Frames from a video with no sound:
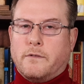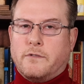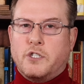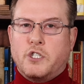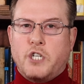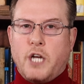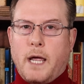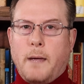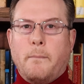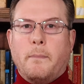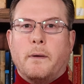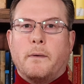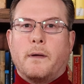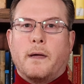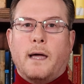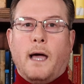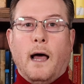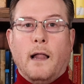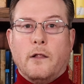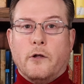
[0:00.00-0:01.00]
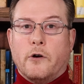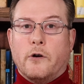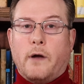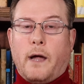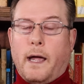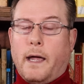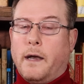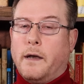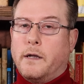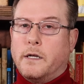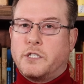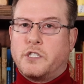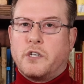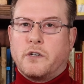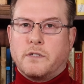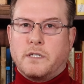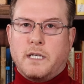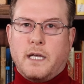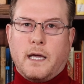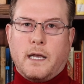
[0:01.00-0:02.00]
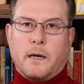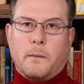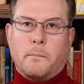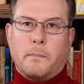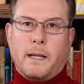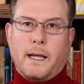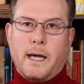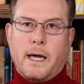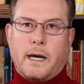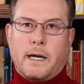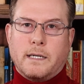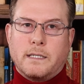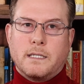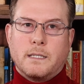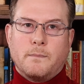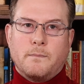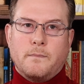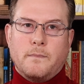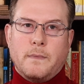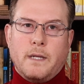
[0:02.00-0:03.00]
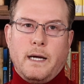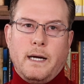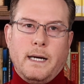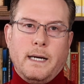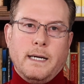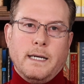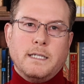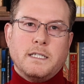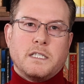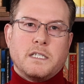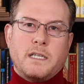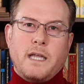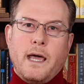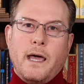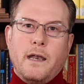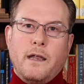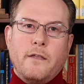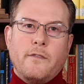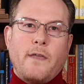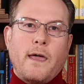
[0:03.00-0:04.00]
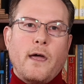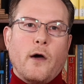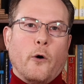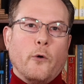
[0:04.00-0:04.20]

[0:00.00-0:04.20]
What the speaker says: of shape, color, and associated planet. Instead, they